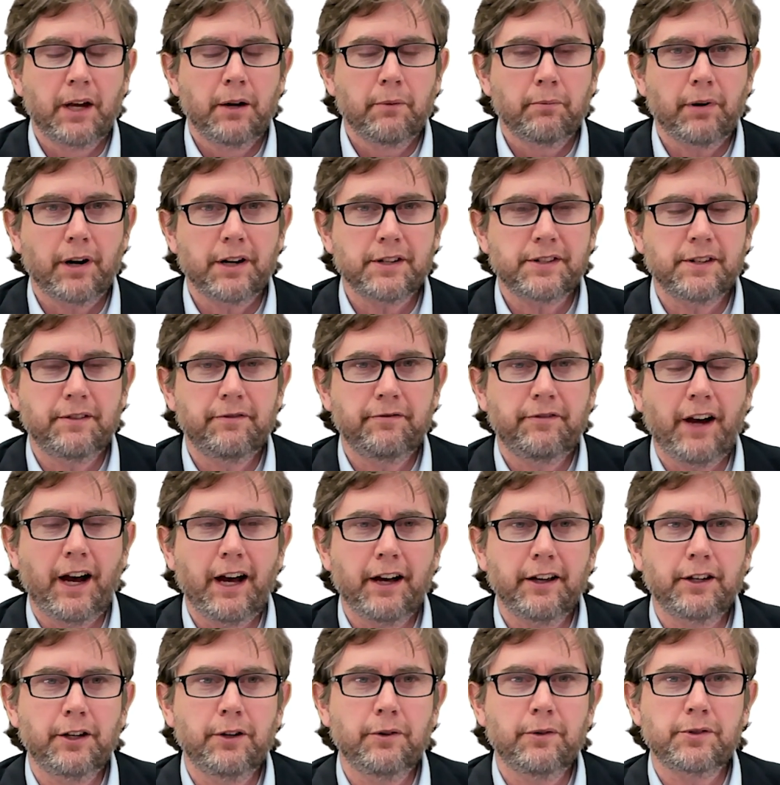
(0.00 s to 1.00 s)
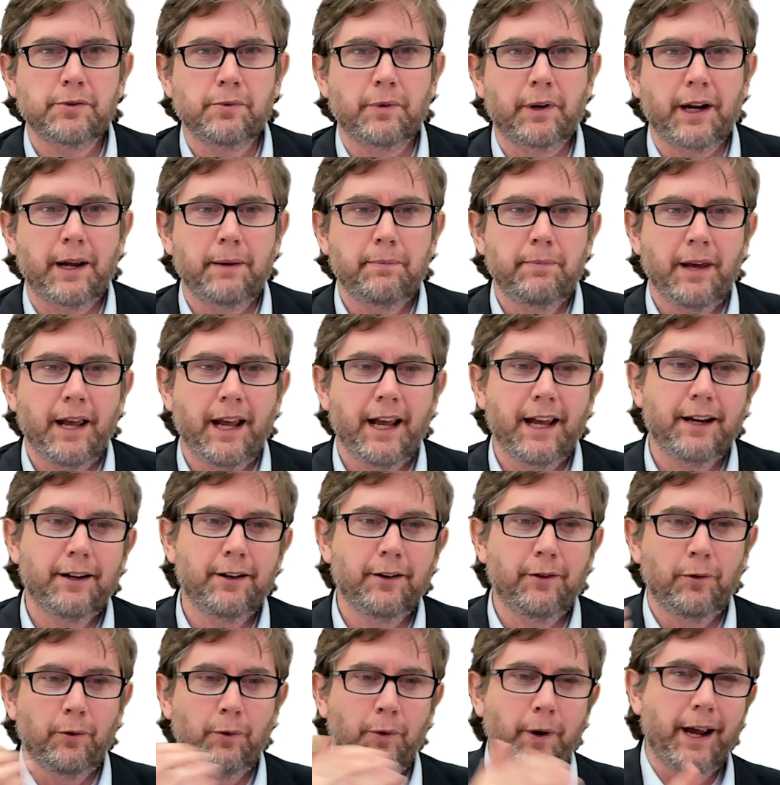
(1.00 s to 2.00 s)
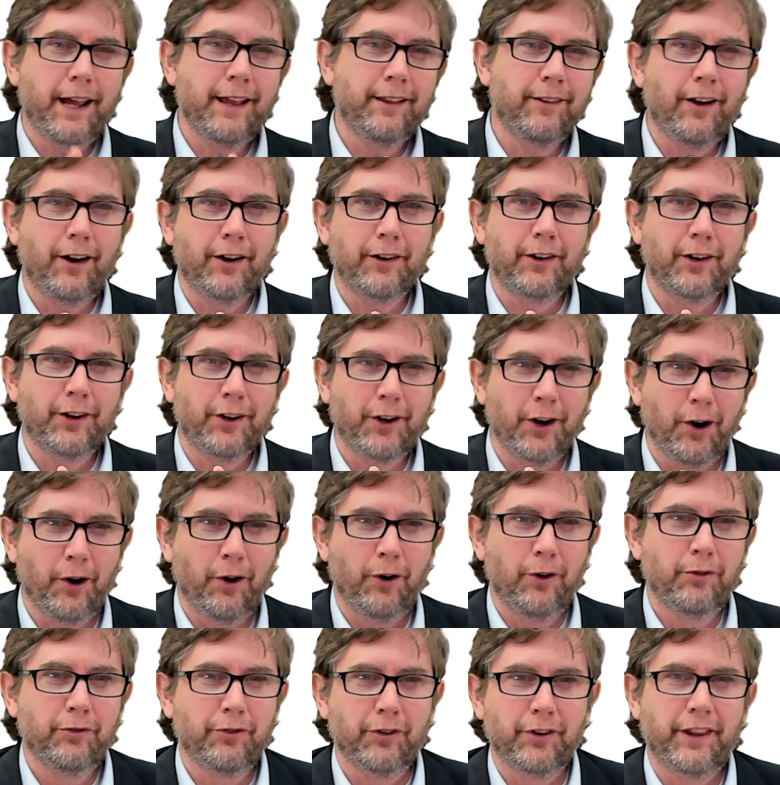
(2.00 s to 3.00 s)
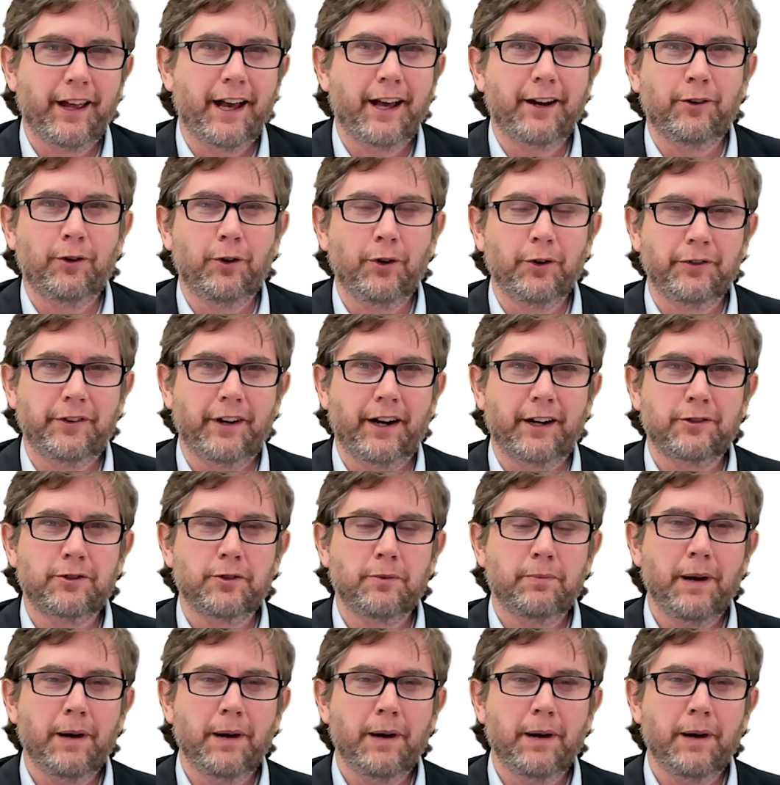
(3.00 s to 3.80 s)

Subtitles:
Present value is what I paid way long ago for that old Dr.